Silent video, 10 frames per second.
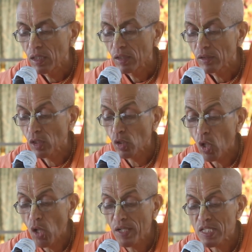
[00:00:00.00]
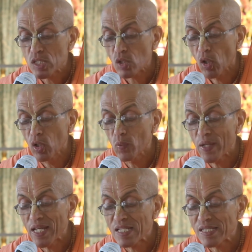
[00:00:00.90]
The Lord is
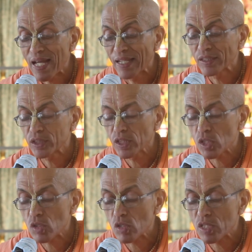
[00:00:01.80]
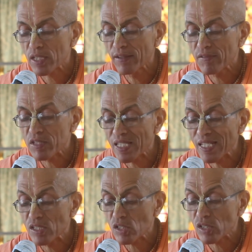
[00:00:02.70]
always anxious to serve
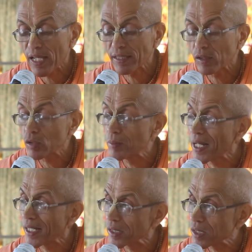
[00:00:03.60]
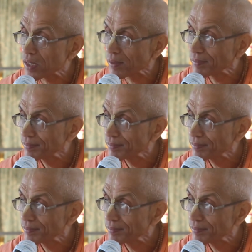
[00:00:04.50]
sages like the Kumaras.